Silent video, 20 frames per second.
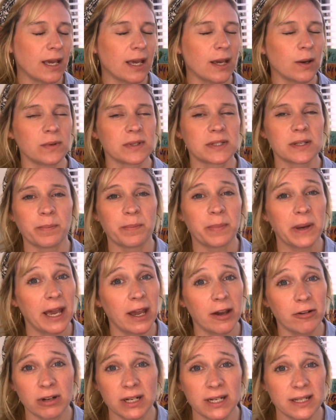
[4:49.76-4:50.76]
It was a
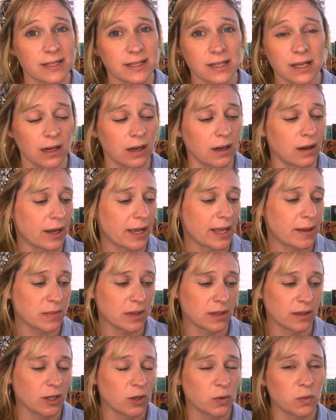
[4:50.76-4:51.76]
perilous climb,
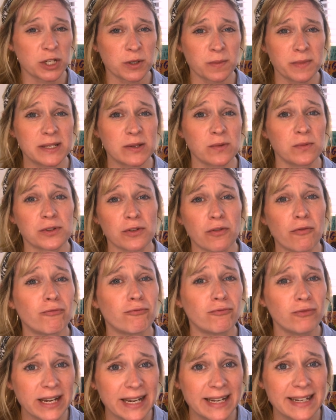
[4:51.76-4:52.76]
which means it was a
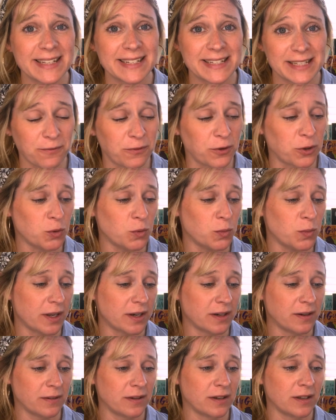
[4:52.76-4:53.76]
really difficult one.